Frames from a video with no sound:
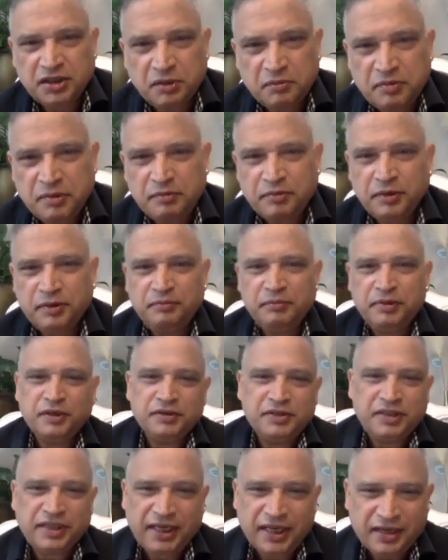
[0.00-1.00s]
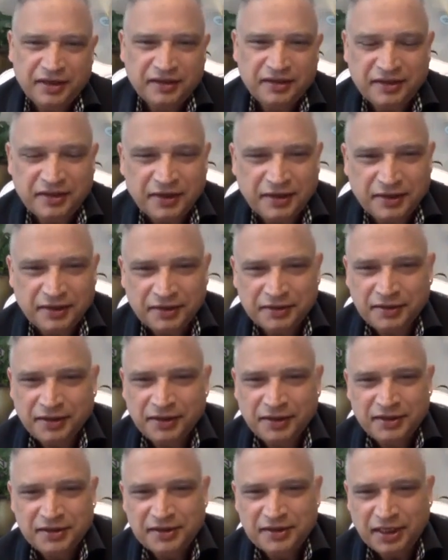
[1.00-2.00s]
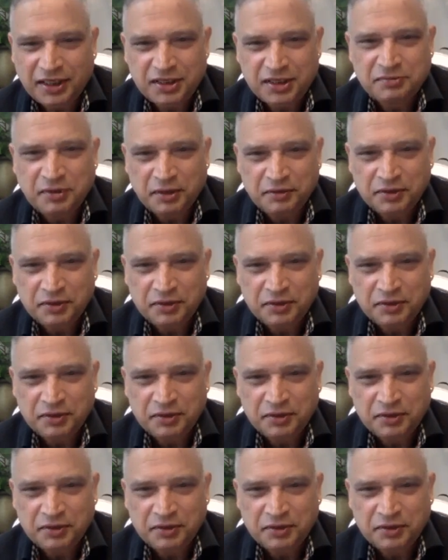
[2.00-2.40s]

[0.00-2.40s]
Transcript: The people, because they cannot satisfy